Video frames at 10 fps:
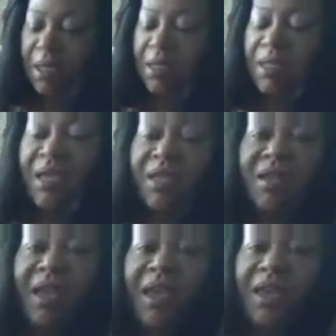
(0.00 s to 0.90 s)
And
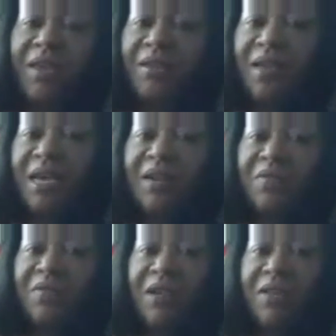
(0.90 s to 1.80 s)
hey, I don't
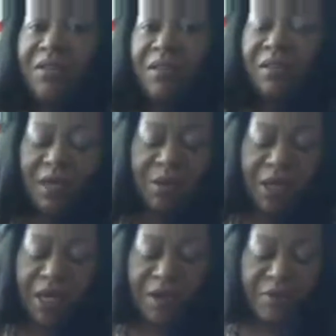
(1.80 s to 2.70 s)
know how this is coming
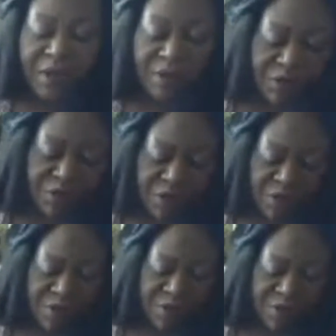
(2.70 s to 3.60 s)
out. I'm doing
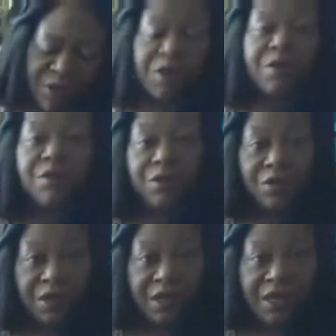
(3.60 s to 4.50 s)
it while you're
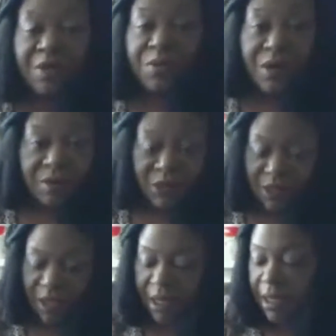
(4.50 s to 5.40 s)
looking at it when I'm
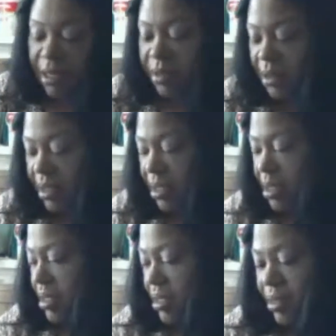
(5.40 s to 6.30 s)
looking at it.
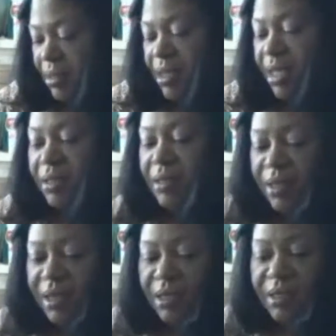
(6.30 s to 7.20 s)
That's
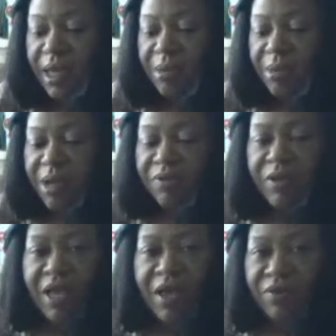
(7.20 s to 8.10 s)
the excitement of
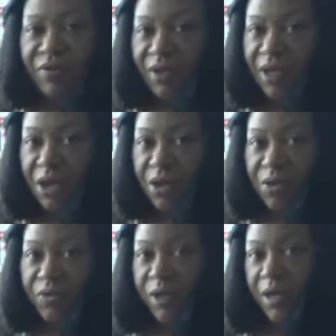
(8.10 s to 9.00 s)
live video.